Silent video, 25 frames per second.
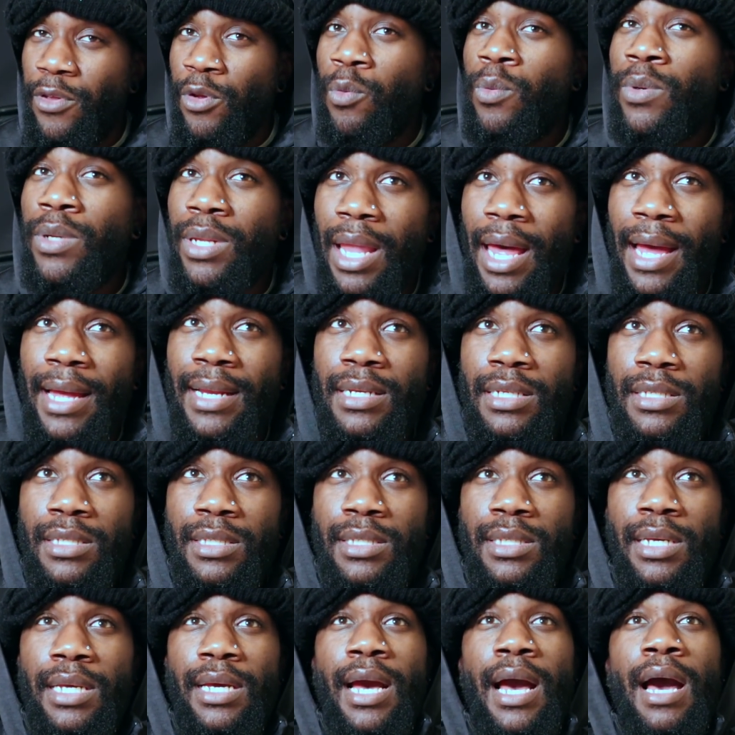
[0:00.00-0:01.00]
you would like to
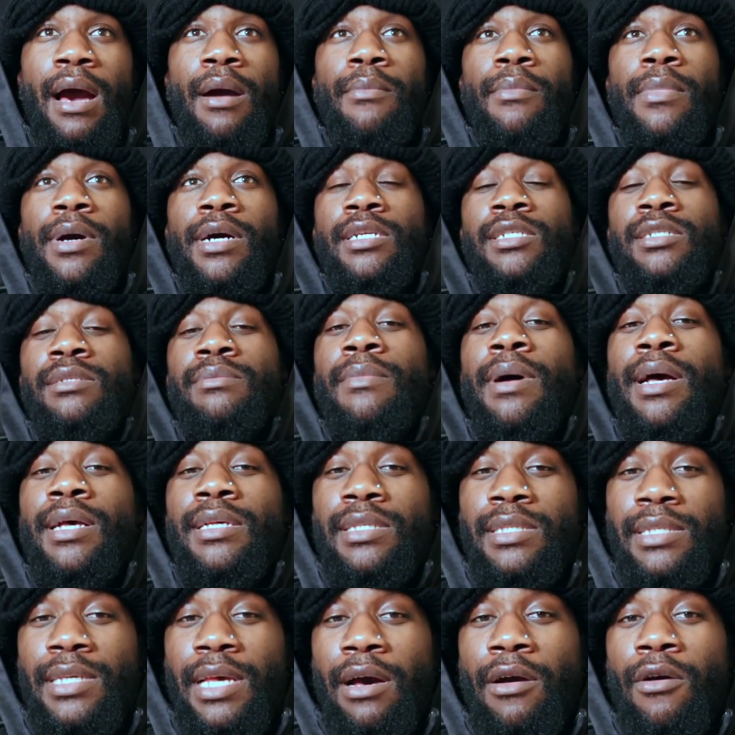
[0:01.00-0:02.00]
see how much
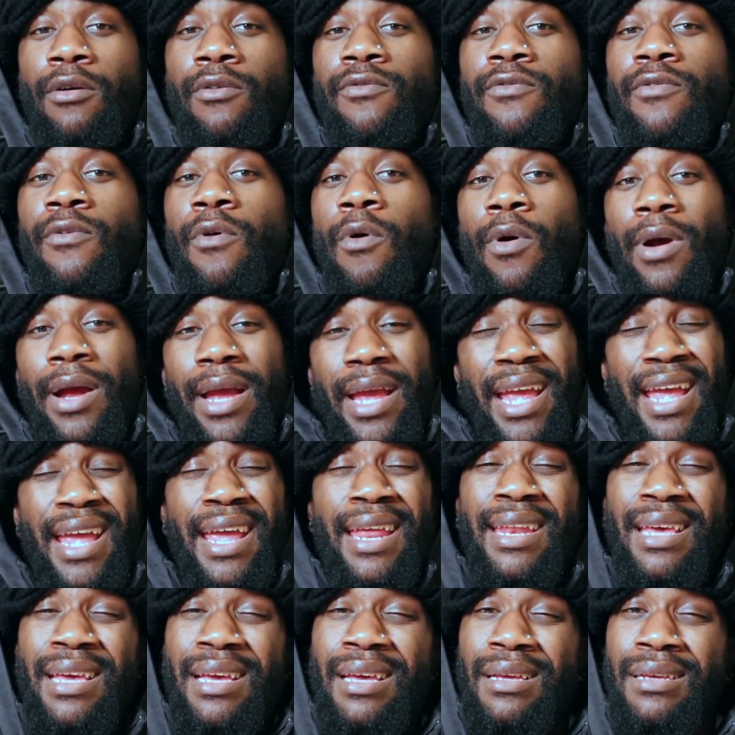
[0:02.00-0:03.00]
myself or
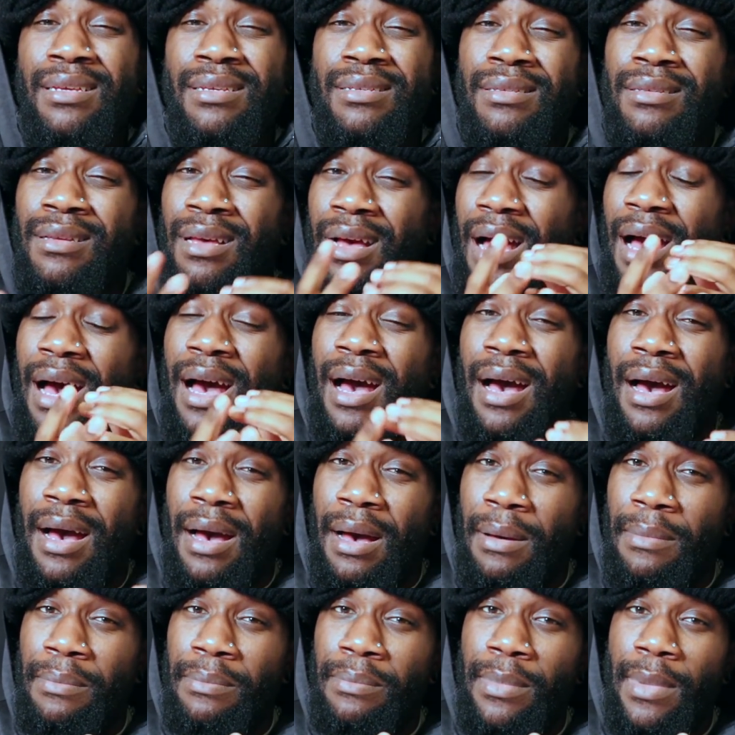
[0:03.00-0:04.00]
any
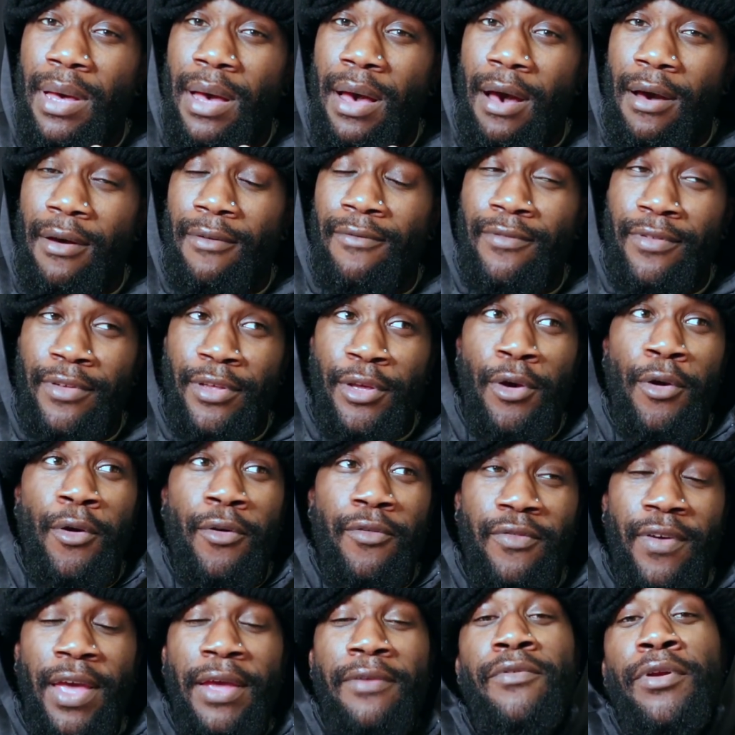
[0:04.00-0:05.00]
of
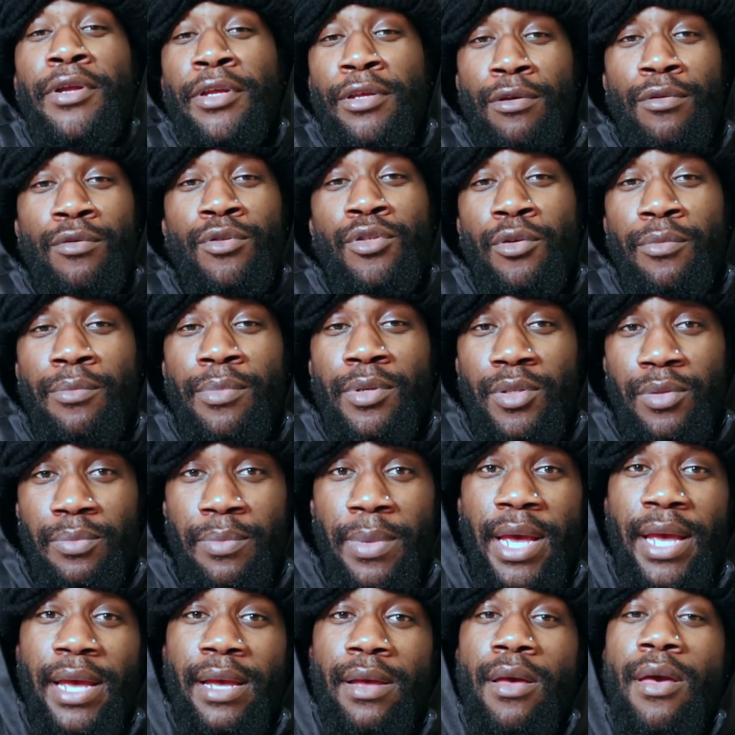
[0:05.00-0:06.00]
your favorite YouTubers
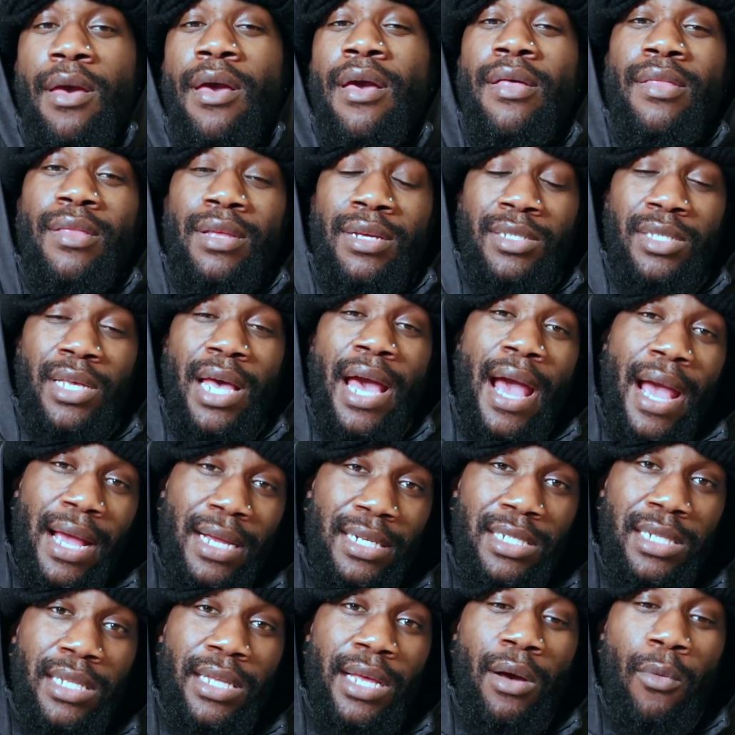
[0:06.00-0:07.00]
make, there's
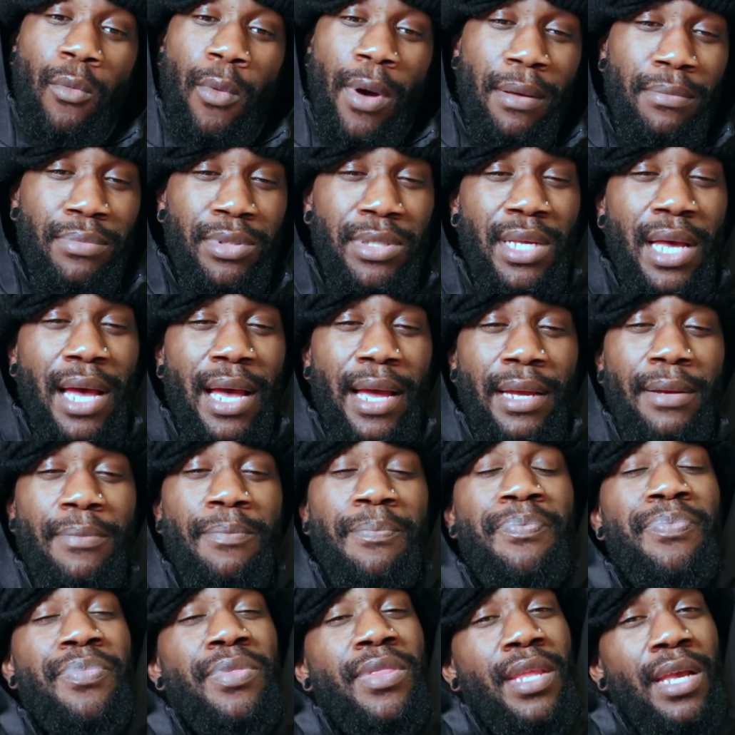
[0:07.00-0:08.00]
actually a website.
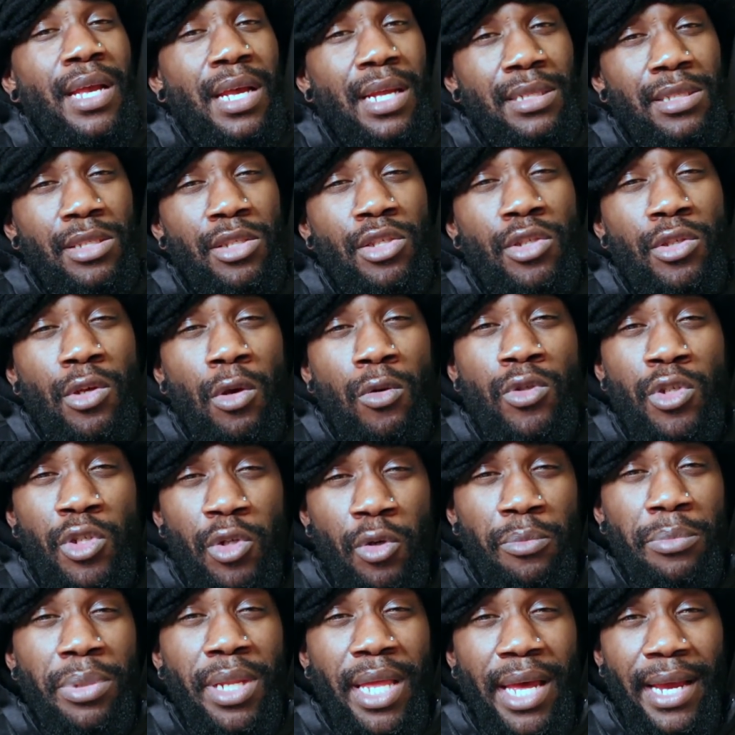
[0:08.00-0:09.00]
It's
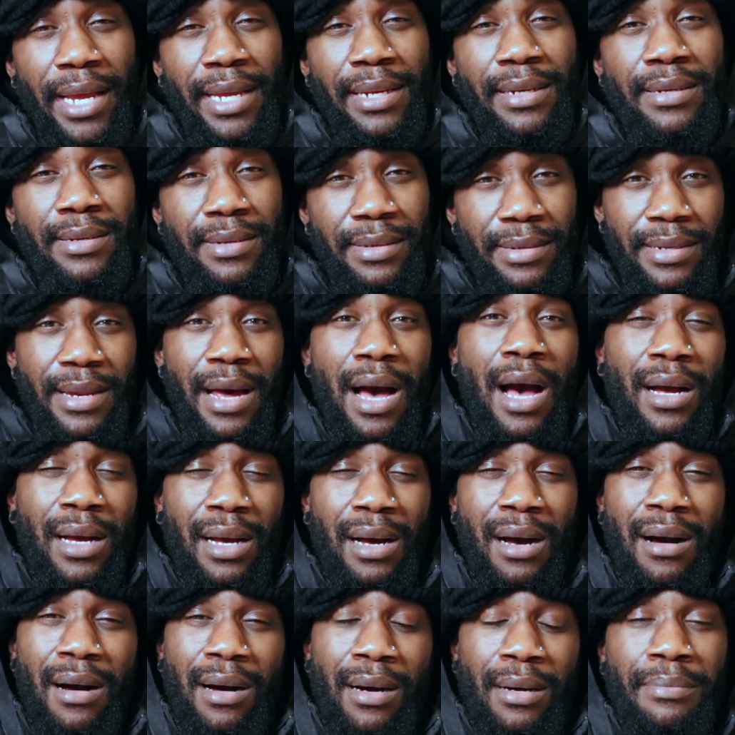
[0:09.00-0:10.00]

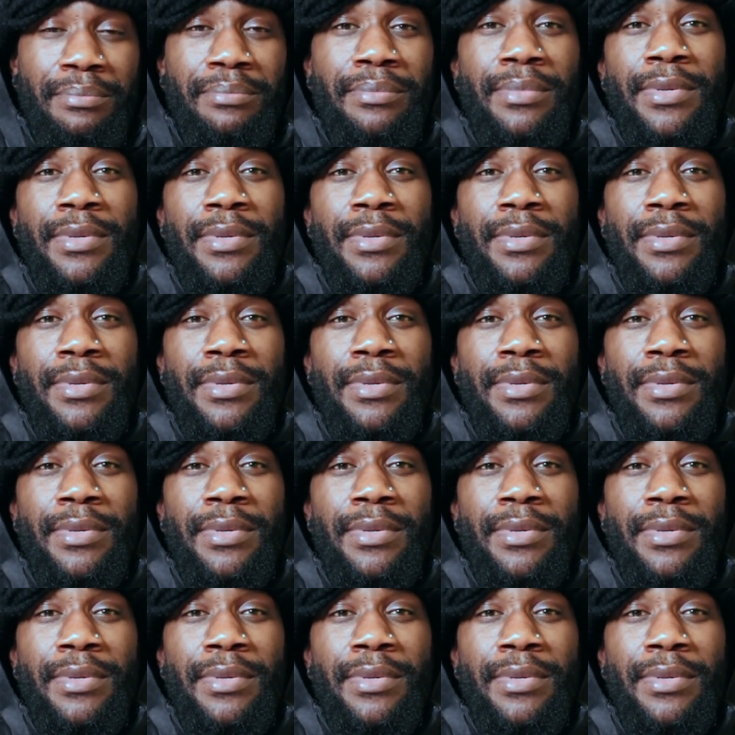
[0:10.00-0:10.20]
SocialBlade.com.